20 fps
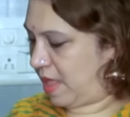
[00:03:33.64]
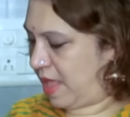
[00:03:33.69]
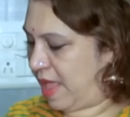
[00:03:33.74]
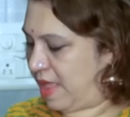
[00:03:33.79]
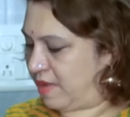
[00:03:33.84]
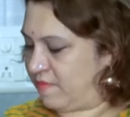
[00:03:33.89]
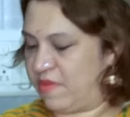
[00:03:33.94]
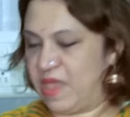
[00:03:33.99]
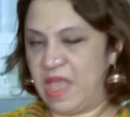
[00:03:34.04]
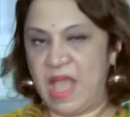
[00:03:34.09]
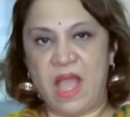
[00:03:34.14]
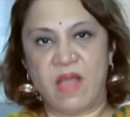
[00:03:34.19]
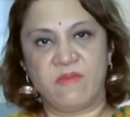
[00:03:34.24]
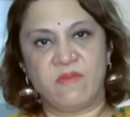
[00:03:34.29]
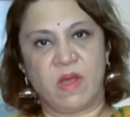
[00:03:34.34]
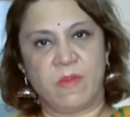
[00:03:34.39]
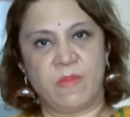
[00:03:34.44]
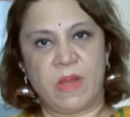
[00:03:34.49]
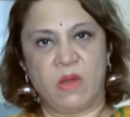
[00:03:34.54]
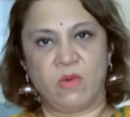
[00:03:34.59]
And we
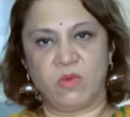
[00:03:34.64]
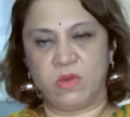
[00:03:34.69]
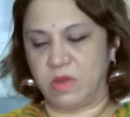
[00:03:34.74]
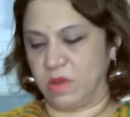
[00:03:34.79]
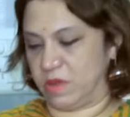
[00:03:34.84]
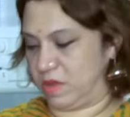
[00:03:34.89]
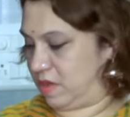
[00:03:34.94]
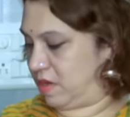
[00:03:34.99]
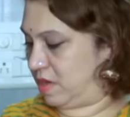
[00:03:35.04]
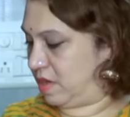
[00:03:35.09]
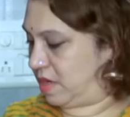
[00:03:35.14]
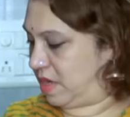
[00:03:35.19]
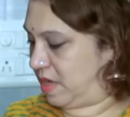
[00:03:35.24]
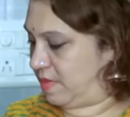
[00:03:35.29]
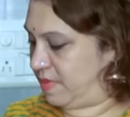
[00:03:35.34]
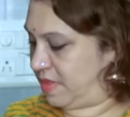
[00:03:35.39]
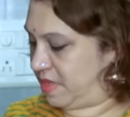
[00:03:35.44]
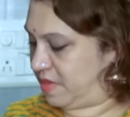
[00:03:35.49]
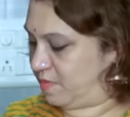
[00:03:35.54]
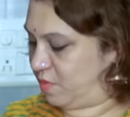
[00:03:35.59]
have about a
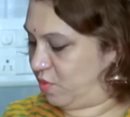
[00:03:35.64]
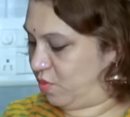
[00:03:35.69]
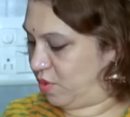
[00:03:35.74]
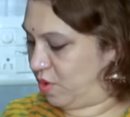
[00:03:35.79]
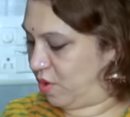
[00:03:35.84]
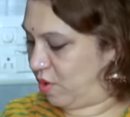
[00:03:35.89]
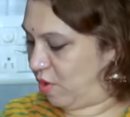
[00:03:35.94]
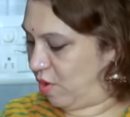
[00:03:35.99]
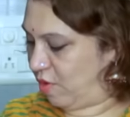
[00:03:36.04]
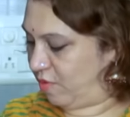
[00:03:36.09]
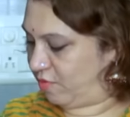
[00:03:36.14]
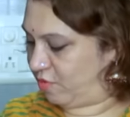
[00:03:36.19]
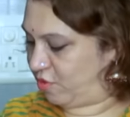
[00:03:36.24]
tablespoon of